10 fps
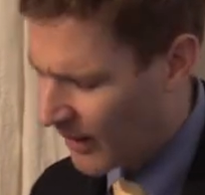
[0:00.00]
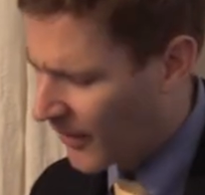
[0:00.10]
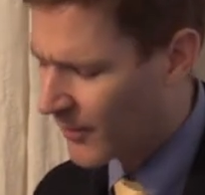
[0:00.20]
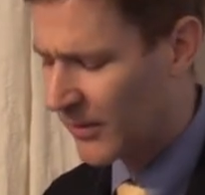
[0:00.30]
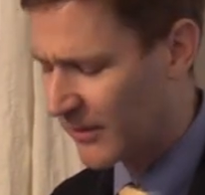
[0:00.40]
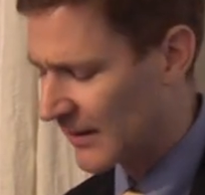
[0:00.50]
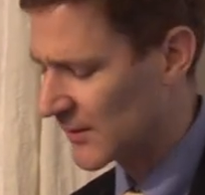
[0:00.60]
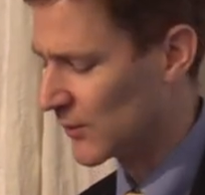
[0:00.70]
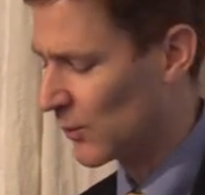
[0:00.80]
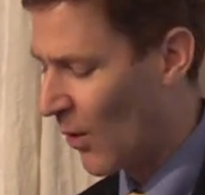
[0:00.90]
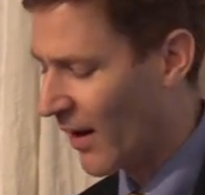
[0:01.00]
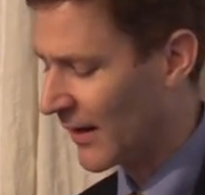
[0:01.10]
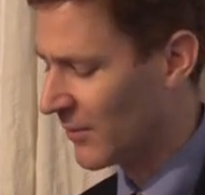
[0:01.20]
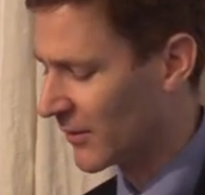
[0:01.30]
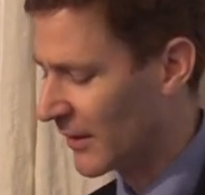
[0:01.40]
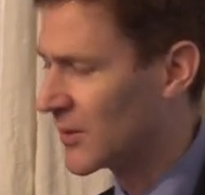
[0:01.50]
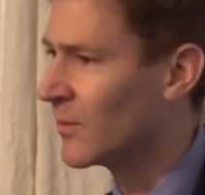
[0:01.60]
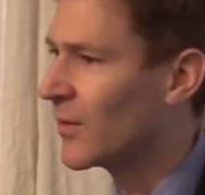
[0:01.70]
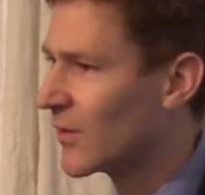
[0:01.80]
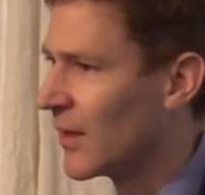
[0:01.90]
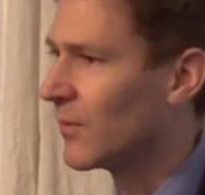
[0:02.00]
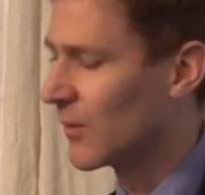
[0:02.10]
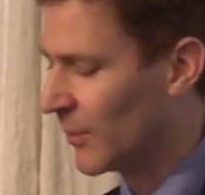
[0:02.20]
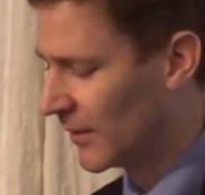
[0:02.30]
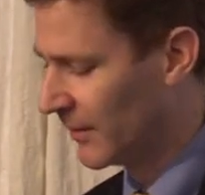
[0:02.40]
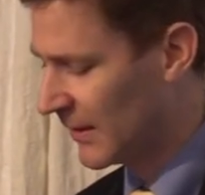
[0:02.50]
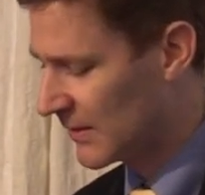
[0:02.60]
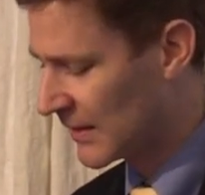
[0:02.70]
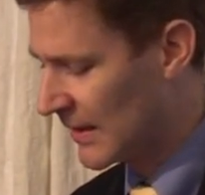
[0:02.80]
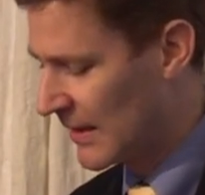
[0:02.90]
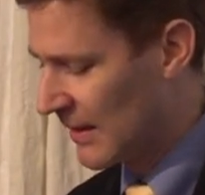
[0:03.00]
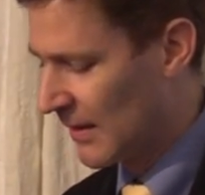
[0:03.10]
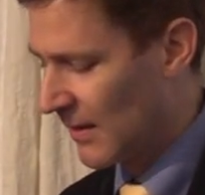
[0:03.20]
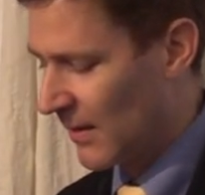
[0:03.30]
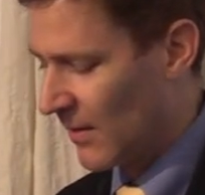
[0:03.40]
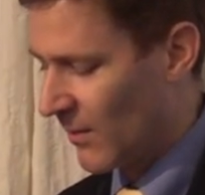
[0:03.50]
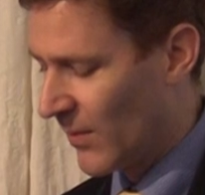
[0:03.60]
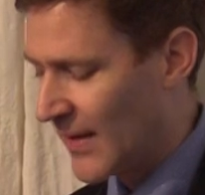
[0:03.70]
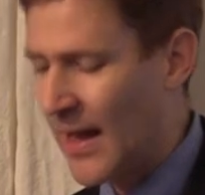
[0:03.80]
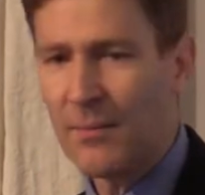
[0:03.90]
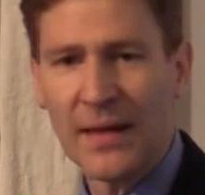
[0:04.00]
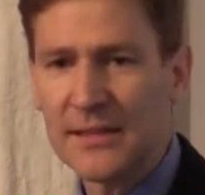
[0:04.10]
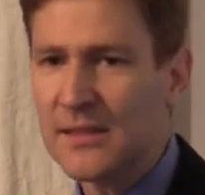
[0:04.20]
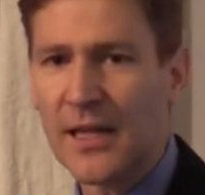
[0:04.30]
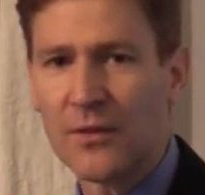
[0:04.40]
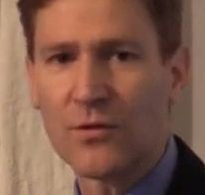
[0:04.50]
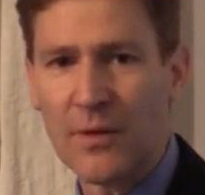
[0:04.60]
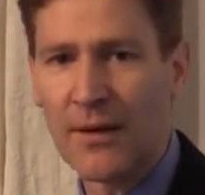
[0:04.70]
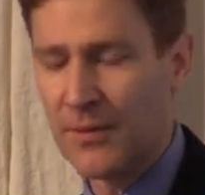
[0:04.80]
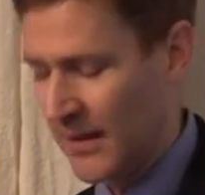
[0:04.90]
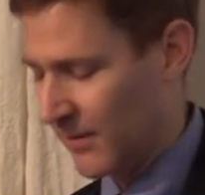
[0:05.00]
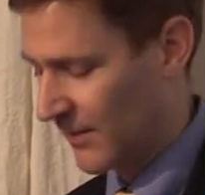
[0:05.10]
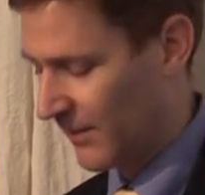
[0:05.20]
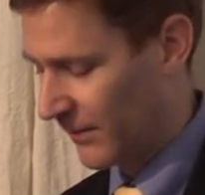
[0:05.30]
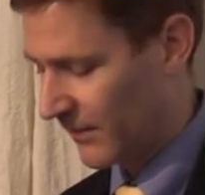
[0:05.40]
Other progressives want immigration with sensible limits, but that message gets drowned out.